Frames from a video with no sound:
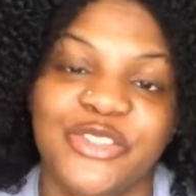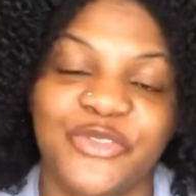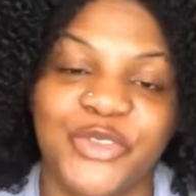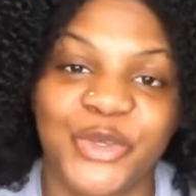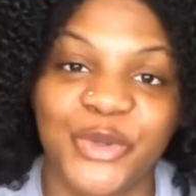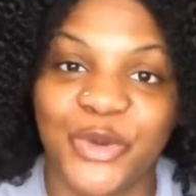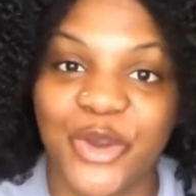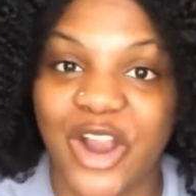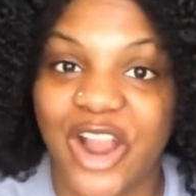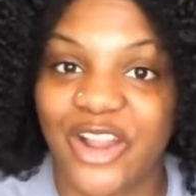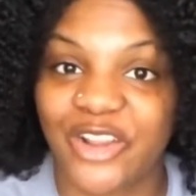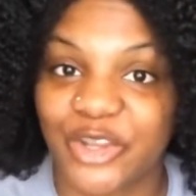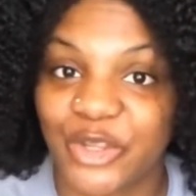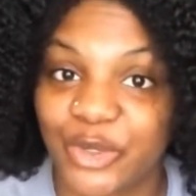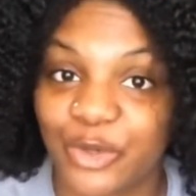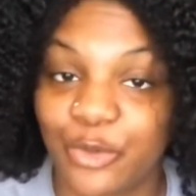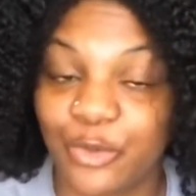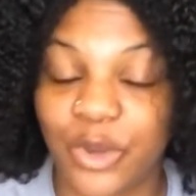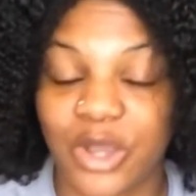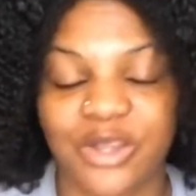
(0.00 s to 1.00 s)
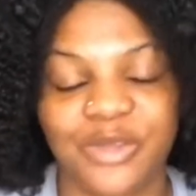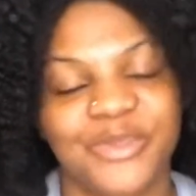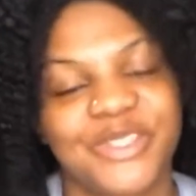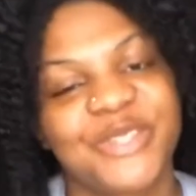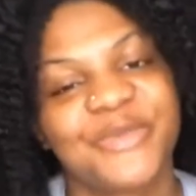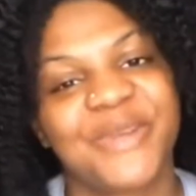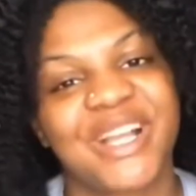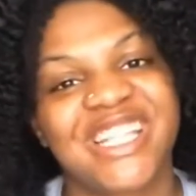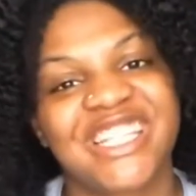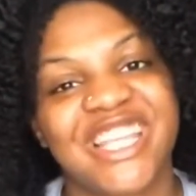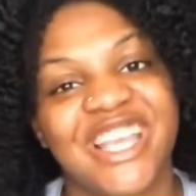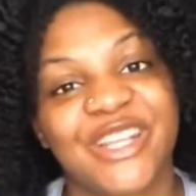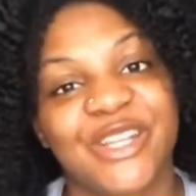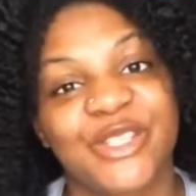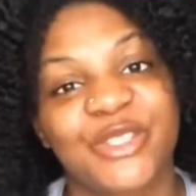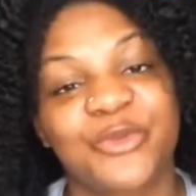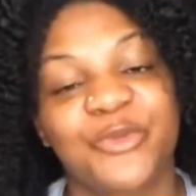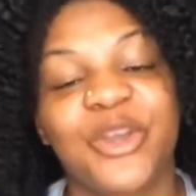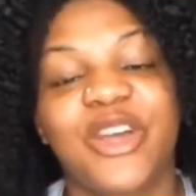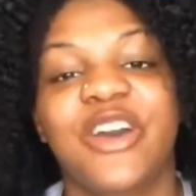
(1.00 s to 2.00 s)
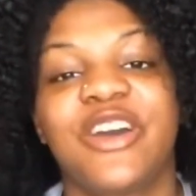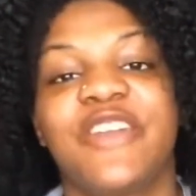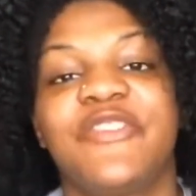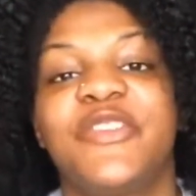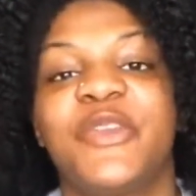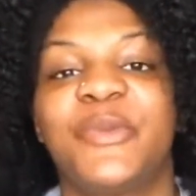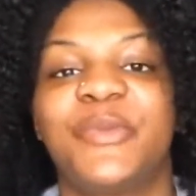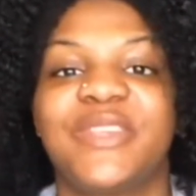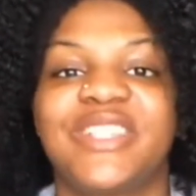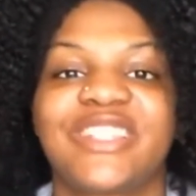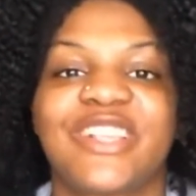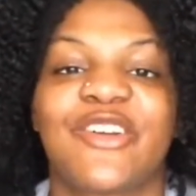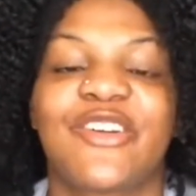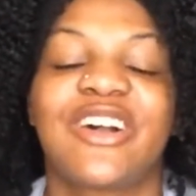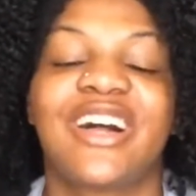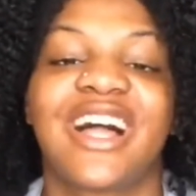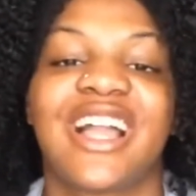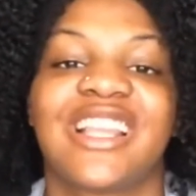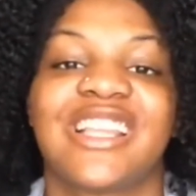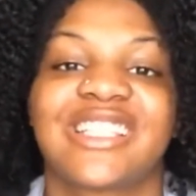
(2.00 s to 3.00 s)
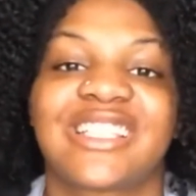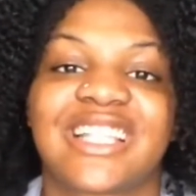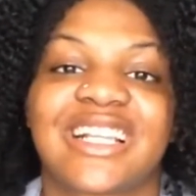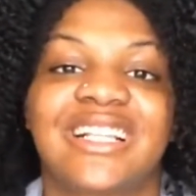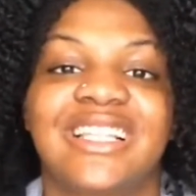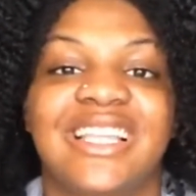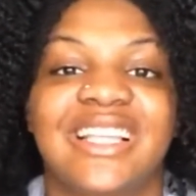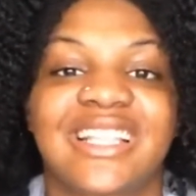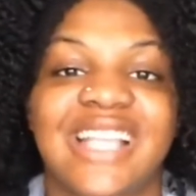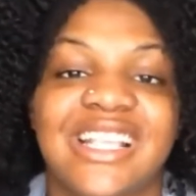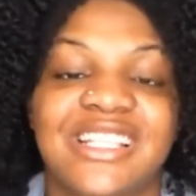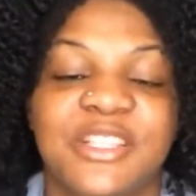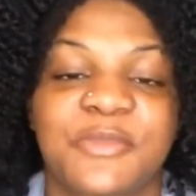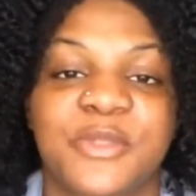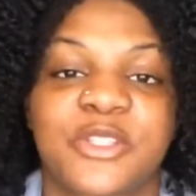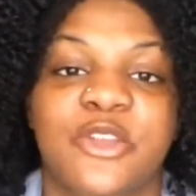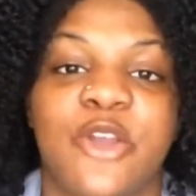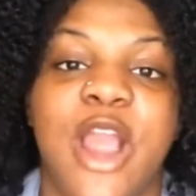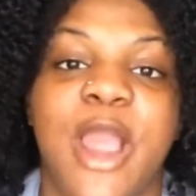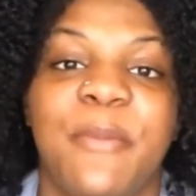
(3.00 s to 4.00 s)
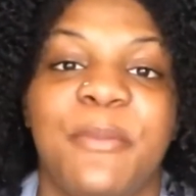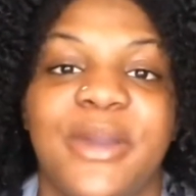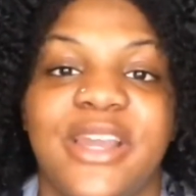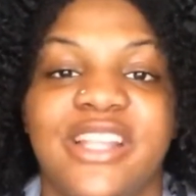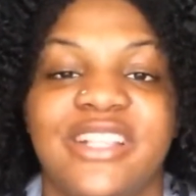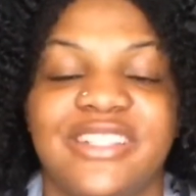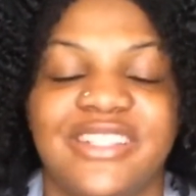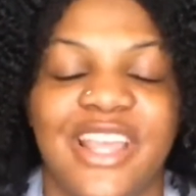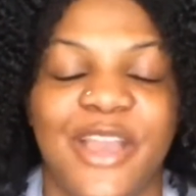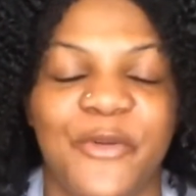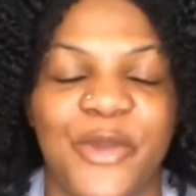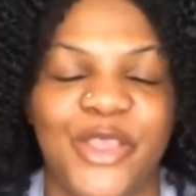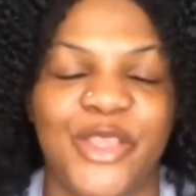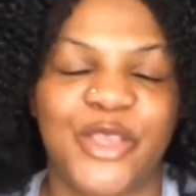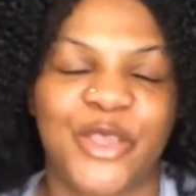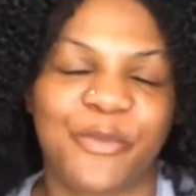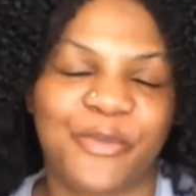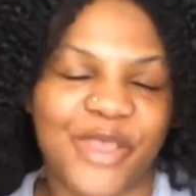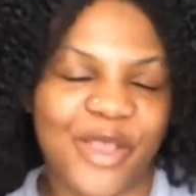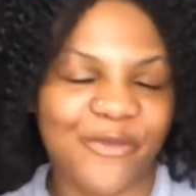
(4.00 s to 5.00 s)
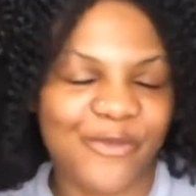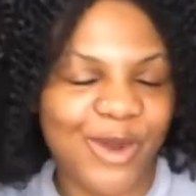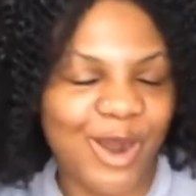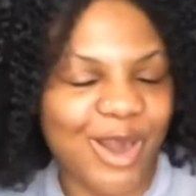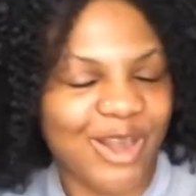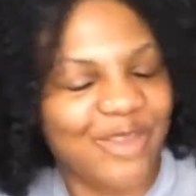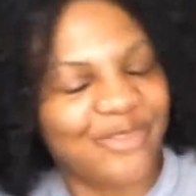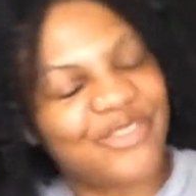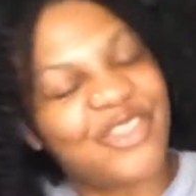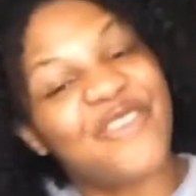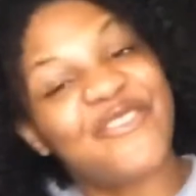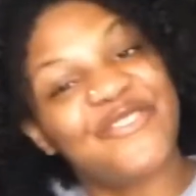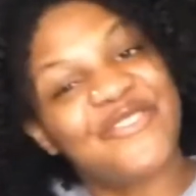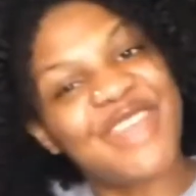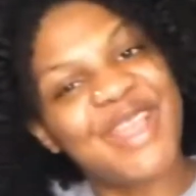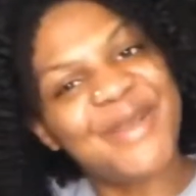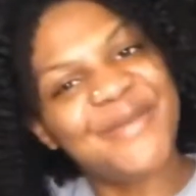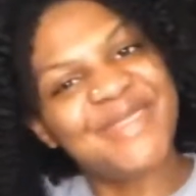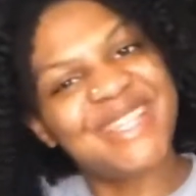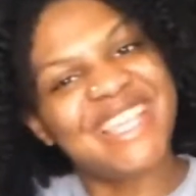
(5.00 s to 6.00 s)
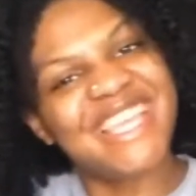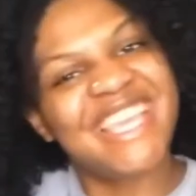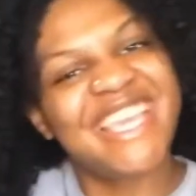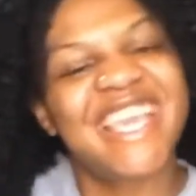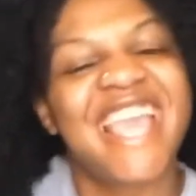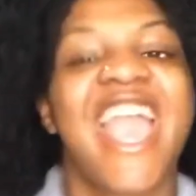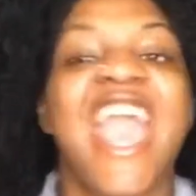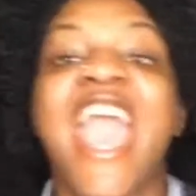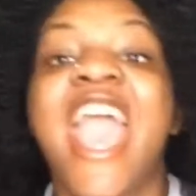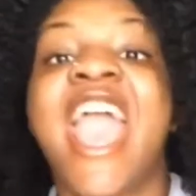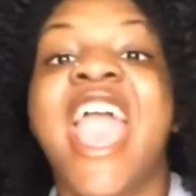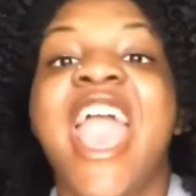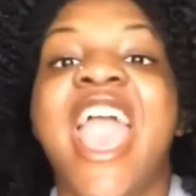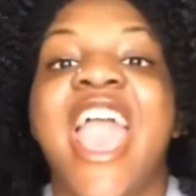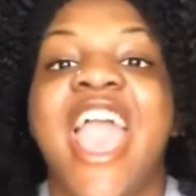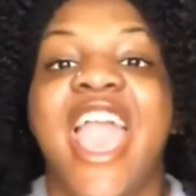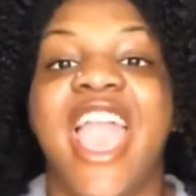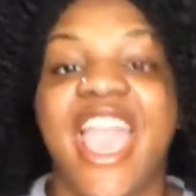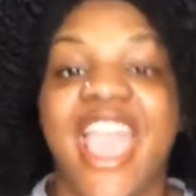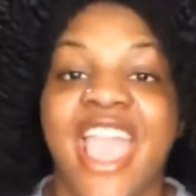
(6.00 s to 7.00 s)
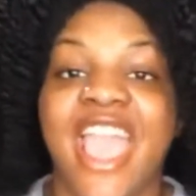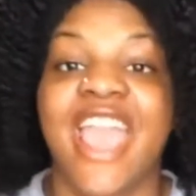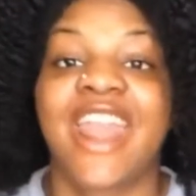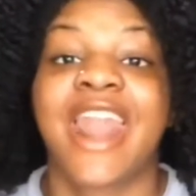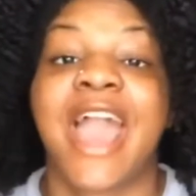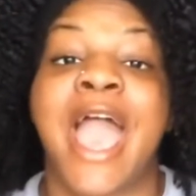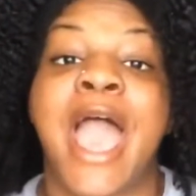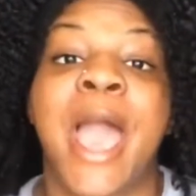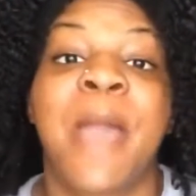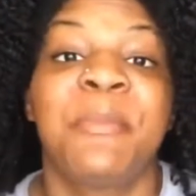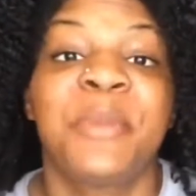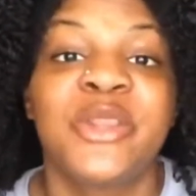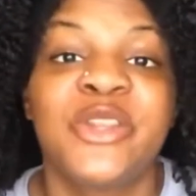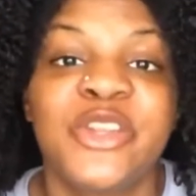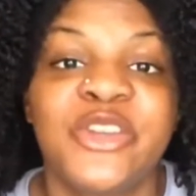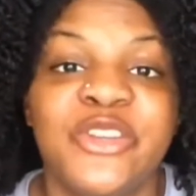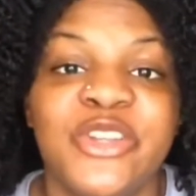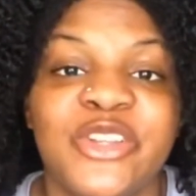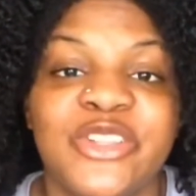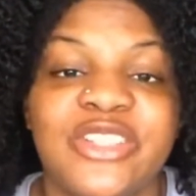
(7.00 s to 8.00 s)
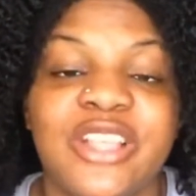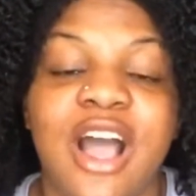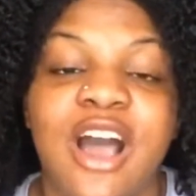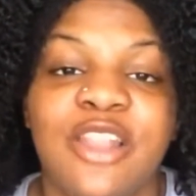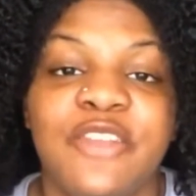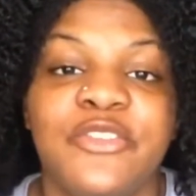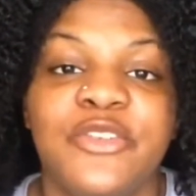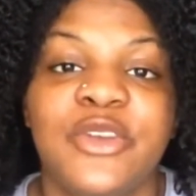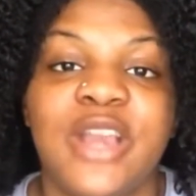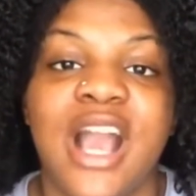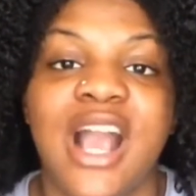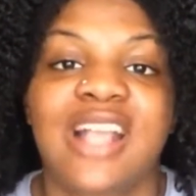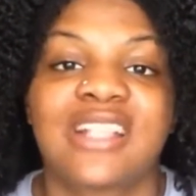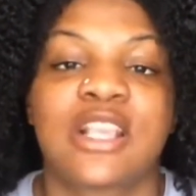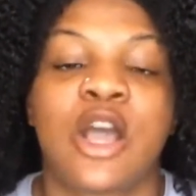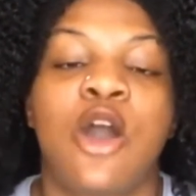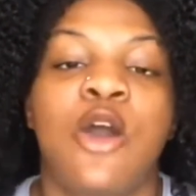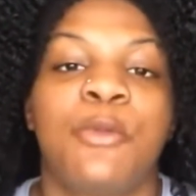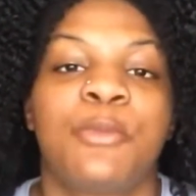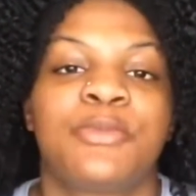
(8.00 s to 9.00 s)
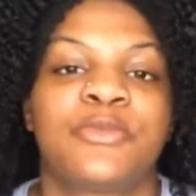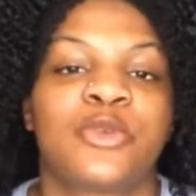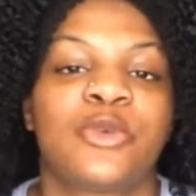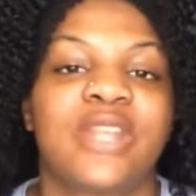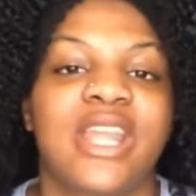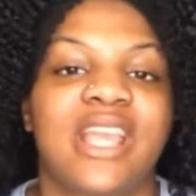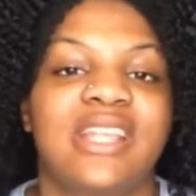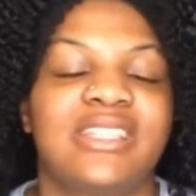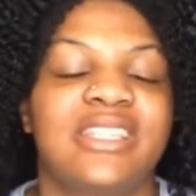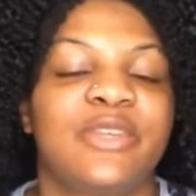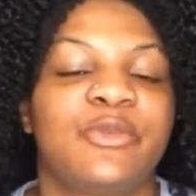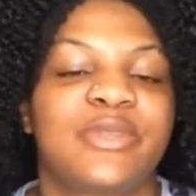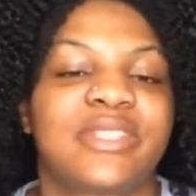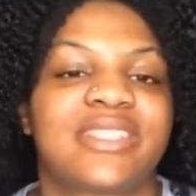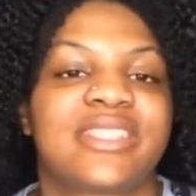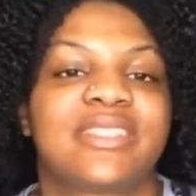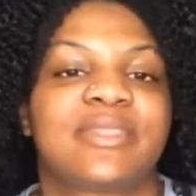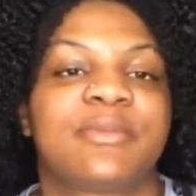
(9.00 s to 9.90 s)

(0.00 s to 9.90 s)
of you who are new, welcome to my channel as well. If you'd be so kind as to click that subscribe button so that way you can be a part of the family. And Happy New Year to all of you guys. I hope 2018 was